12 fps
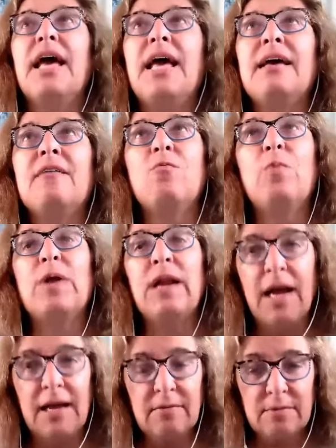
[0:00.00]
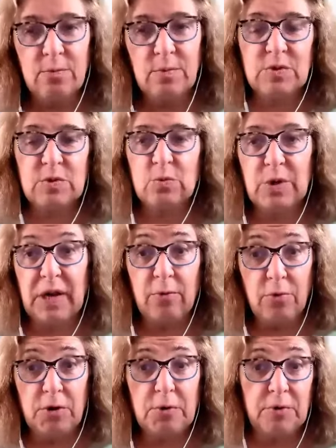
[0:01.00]
And when I
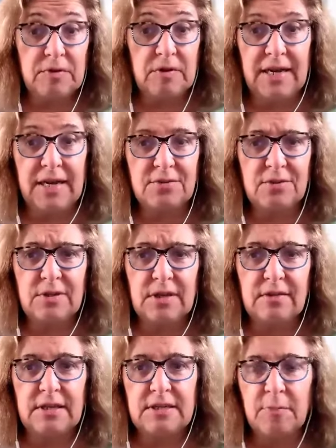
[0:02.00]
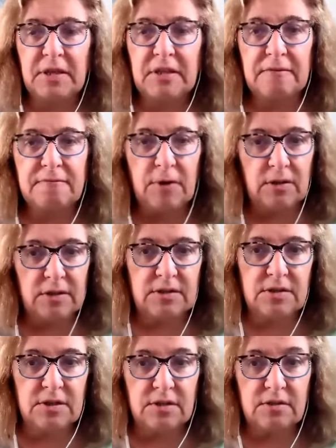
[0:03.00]
work with clients, they typically fall
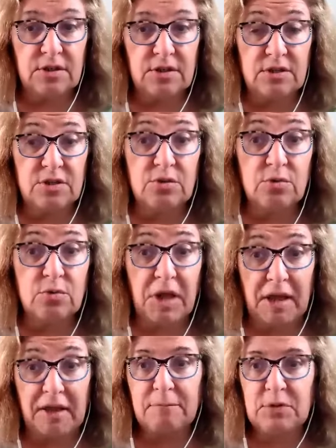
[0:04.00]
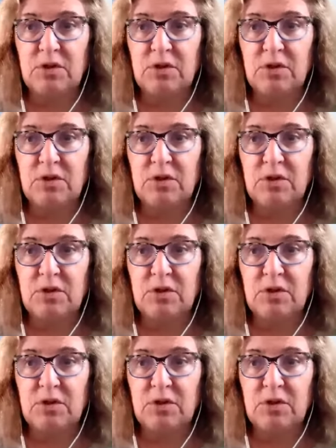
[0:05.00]
into two camps.